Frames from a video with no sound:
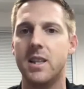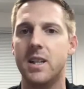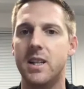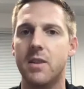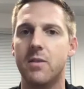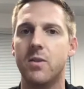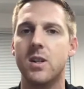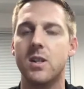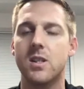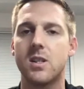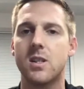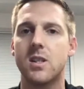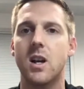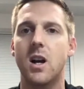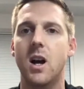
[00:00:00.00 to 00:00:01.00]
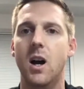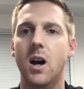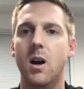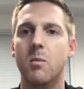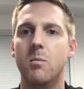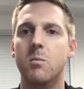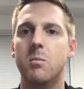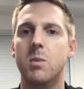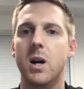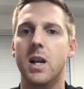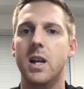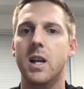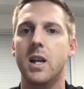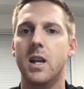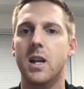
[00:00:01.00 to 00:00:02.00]
the difference. Um,
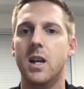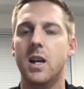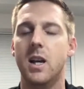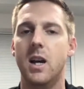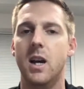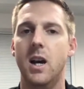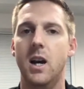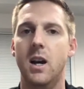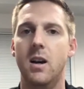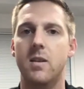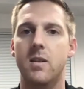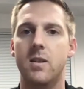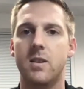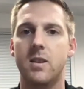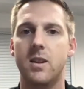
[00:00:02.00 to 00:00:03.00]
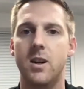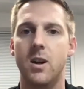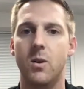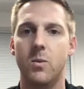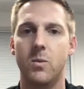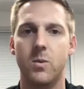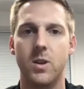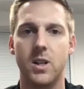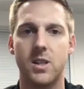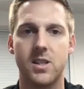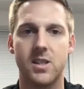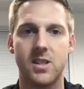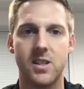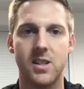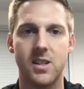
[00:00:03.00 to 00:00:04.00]
but uh, you know,
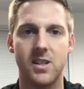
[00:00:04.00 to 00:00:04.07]
it's